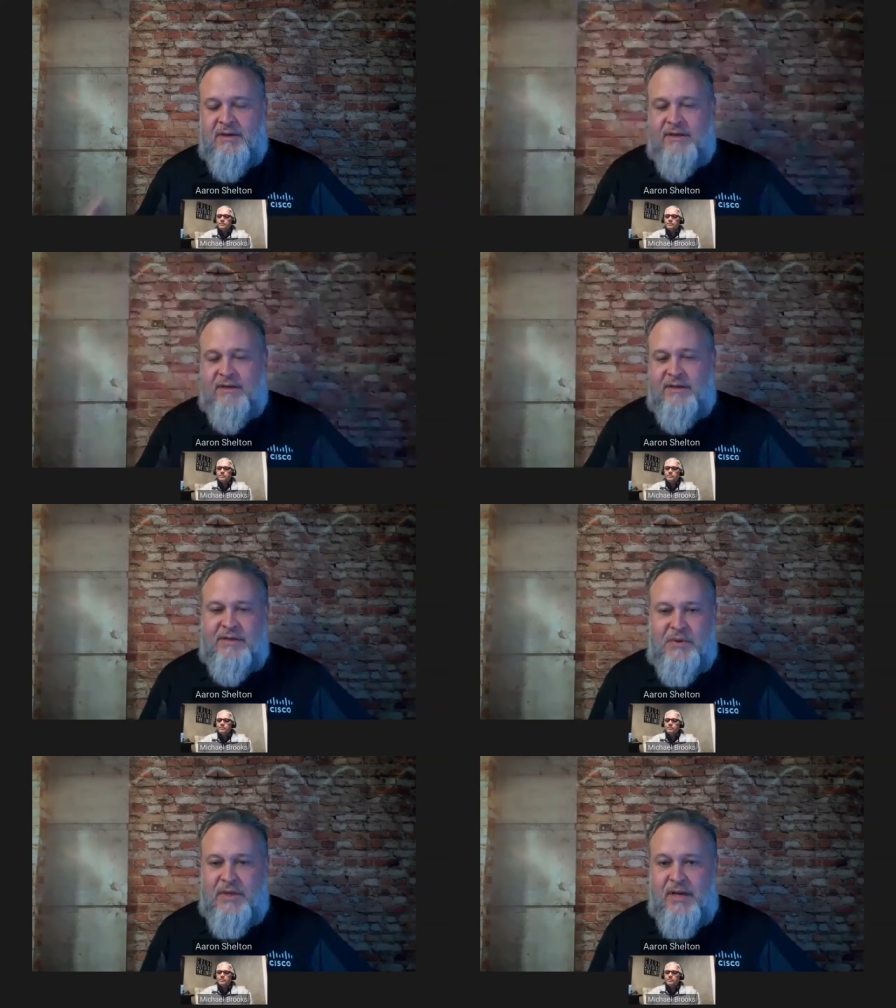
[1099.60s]
to enjoy
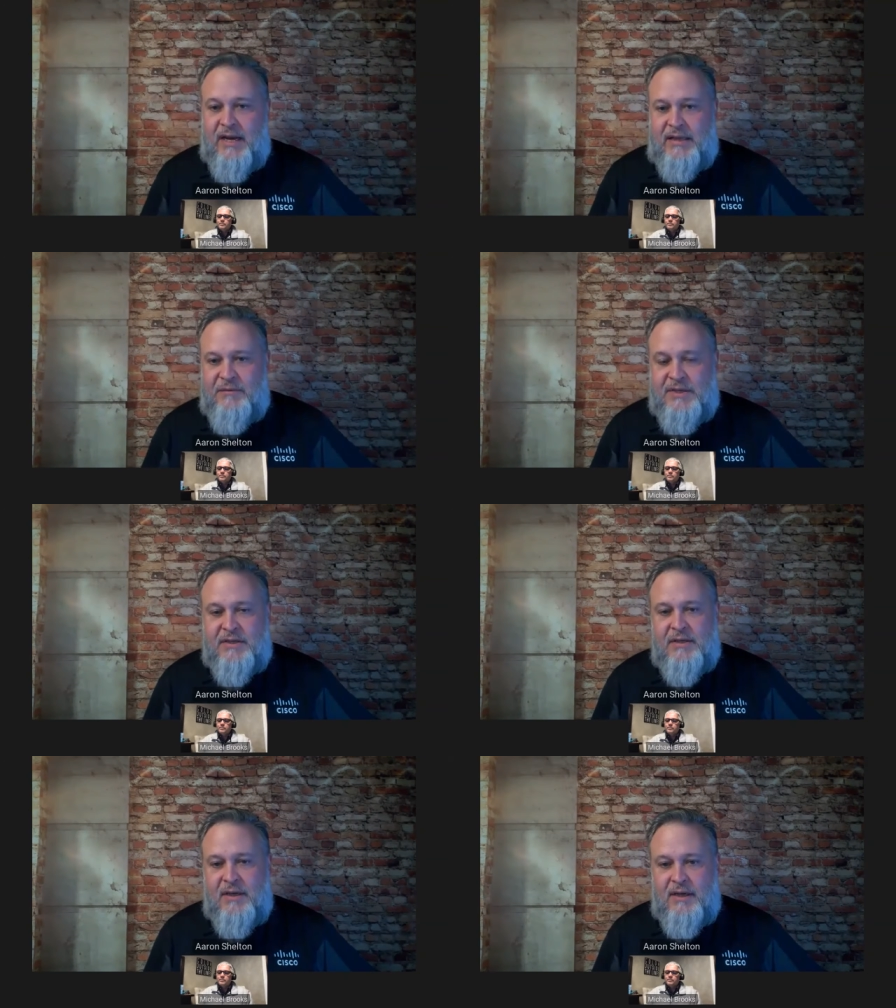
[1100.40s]
the highlight
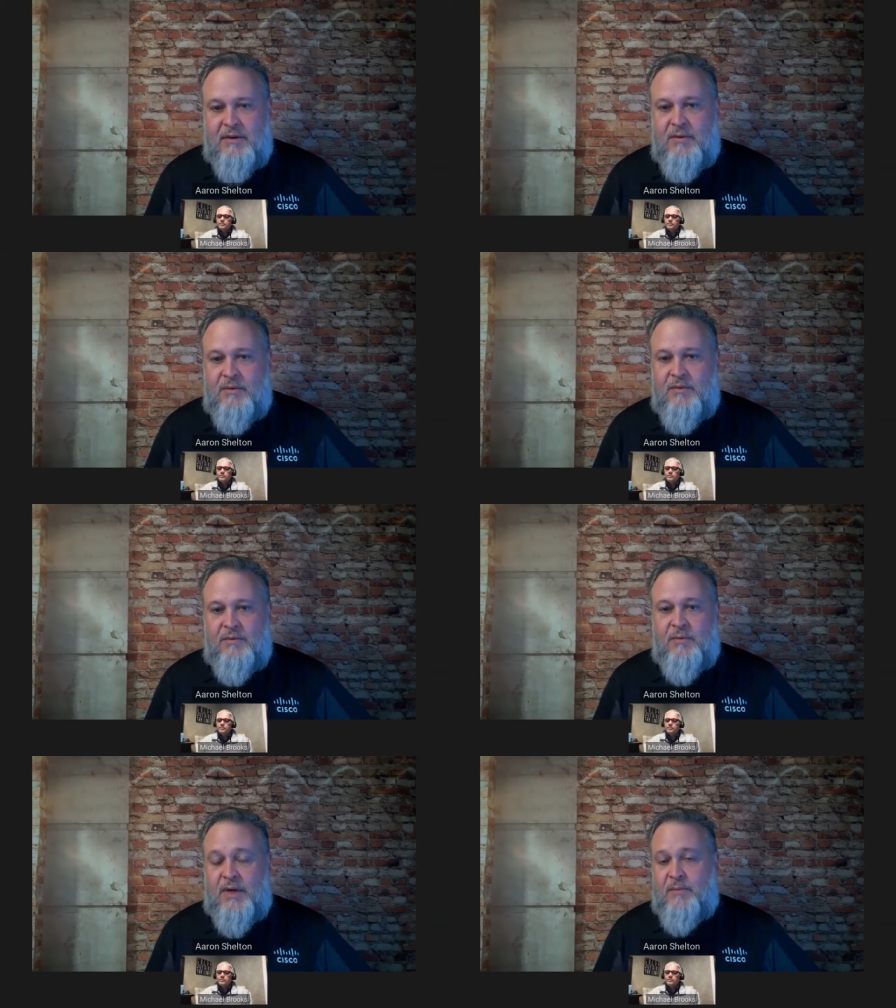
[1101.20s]
feature uh,
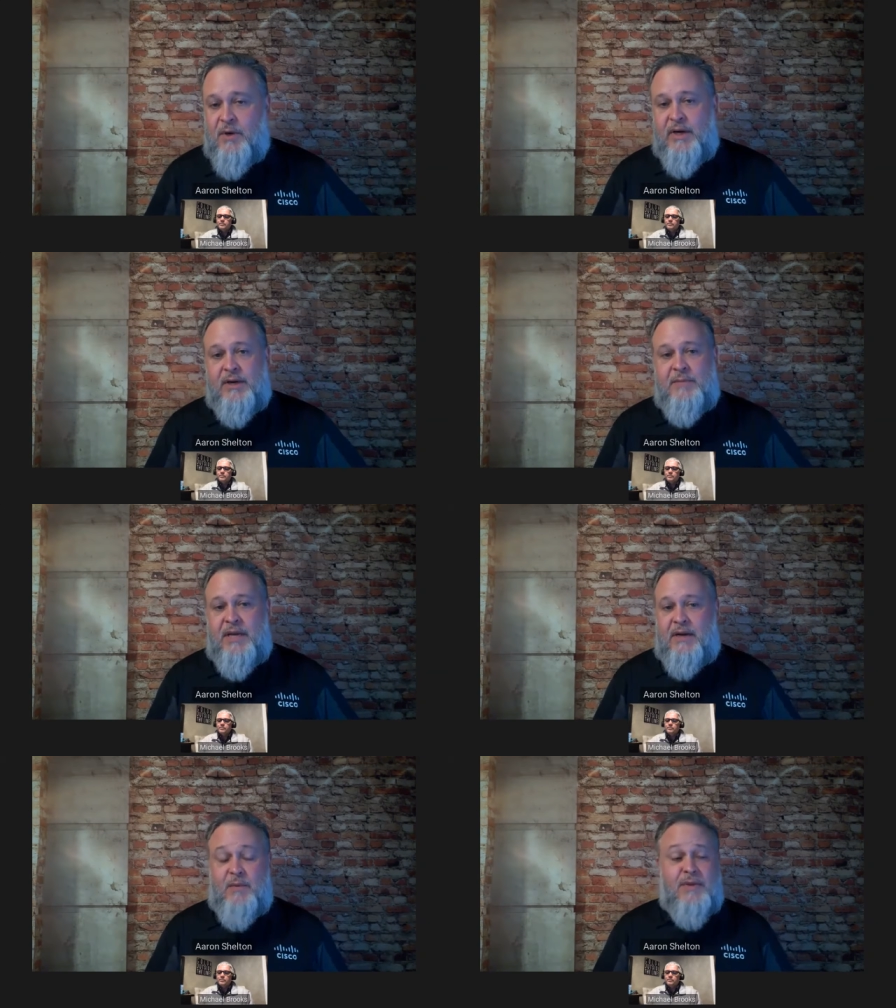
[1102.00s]
when I'm running a
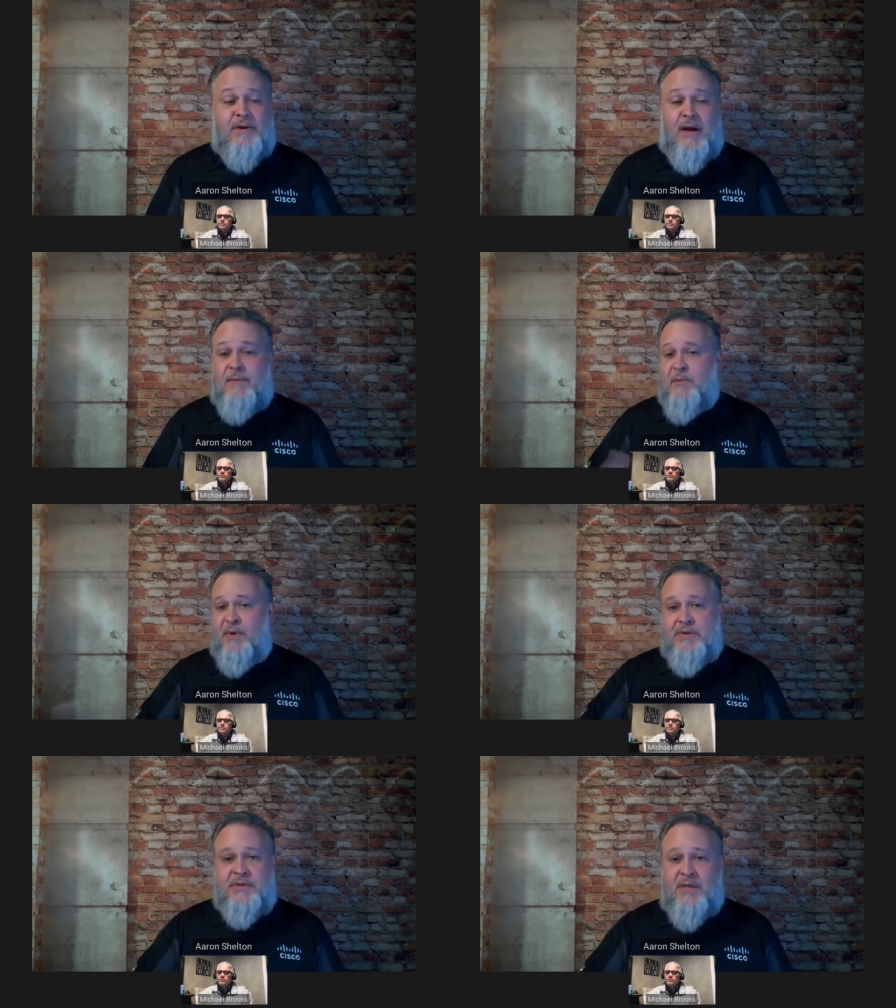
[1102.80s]
meeting, whether I'm the
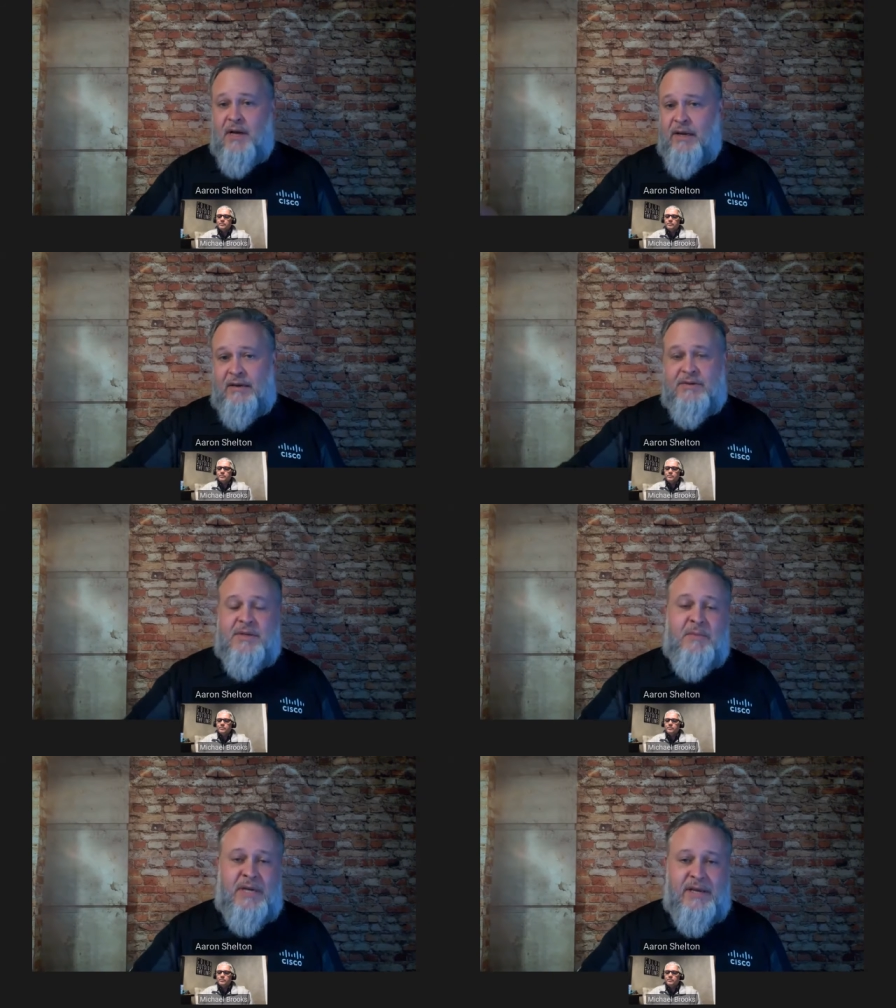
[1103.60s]
person talking or
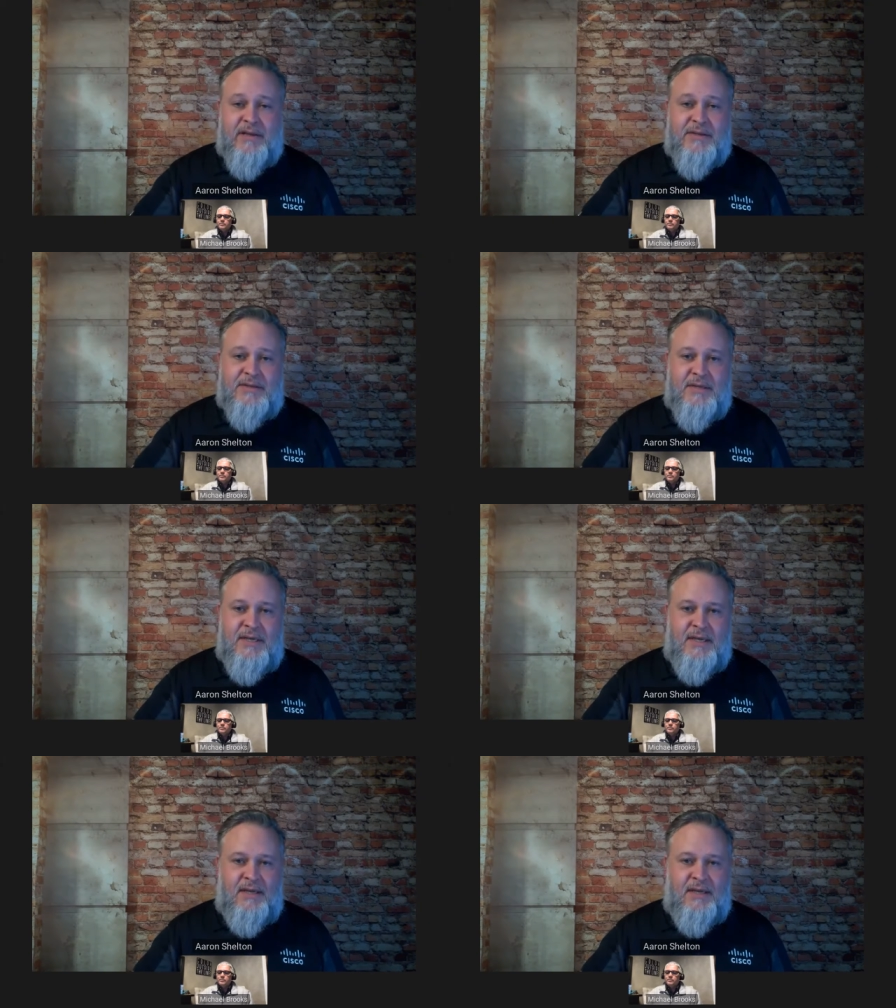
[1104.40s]
somebody else.